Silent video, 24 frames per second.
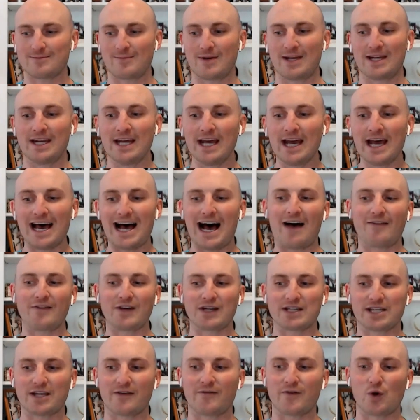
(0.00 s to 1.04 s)
I mean,
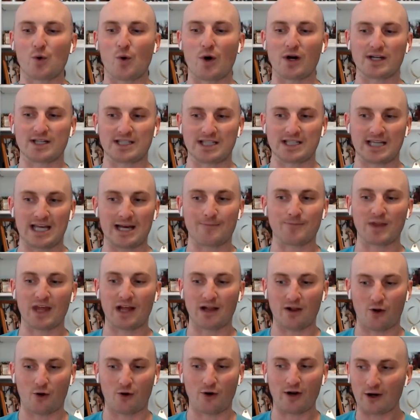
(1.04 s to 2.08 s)
obviously, if you want to skip the
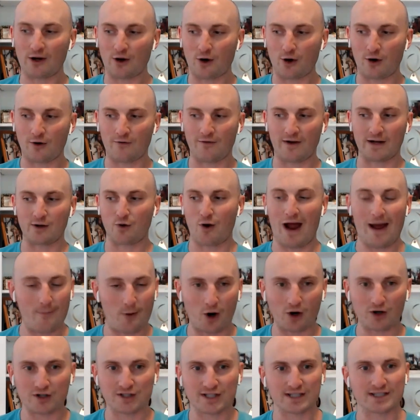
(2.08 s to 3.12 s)
learning curve and grab
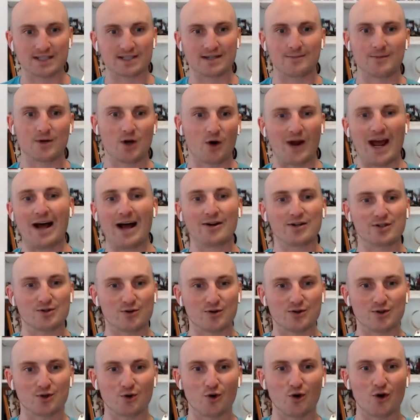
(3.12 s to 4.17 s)
our system, go to
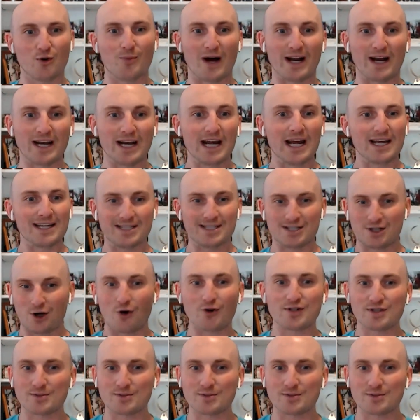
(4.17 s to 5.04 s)
Outsource School, but start